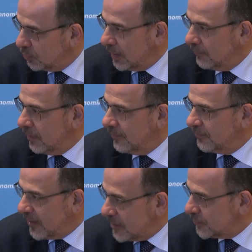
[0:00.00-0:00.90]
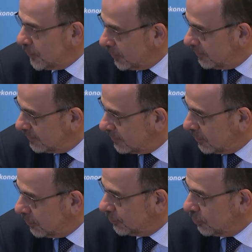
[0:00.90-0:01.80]
to have a fresh voice uh,
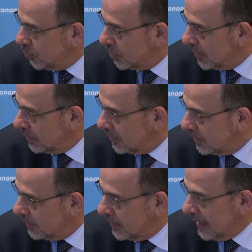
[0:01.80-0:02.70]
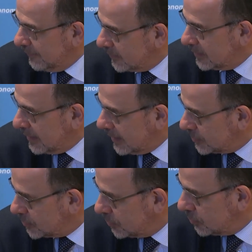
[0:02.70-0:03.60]
also looking uh, after the
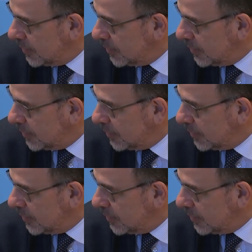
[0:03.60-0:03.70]
election to